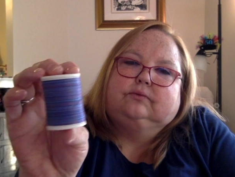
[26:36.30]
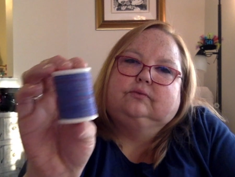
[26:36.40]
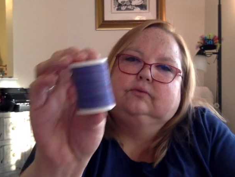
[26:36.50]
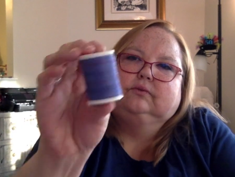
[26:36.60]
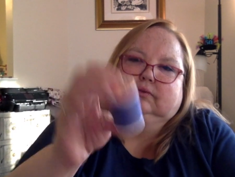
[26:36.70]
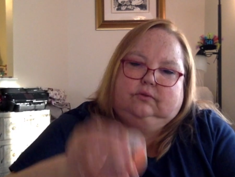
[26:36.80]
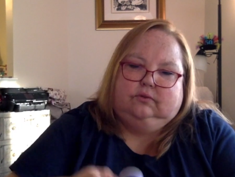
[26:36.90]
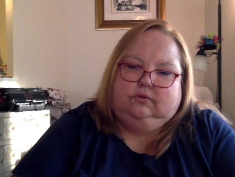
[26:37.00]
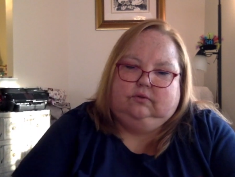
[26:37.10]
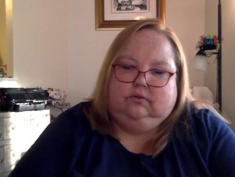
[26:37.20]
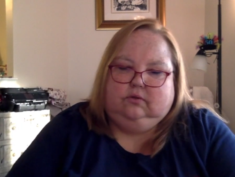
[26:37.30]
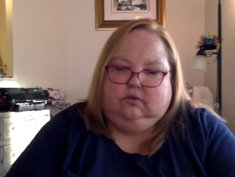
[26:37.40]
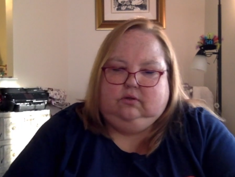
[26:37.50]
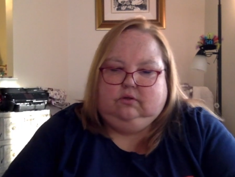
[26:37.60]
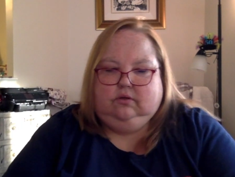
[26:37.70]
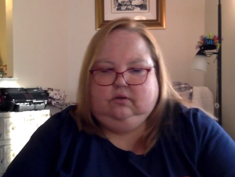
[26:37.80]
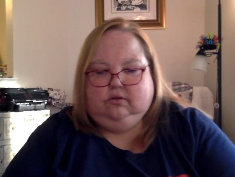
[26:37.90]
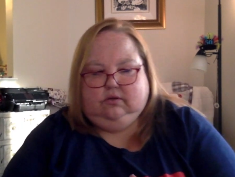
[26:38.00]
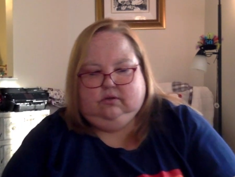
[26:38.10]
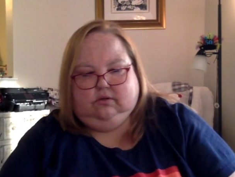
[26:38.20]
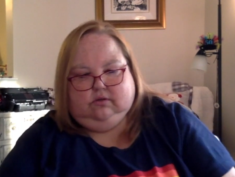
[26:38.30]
(silence)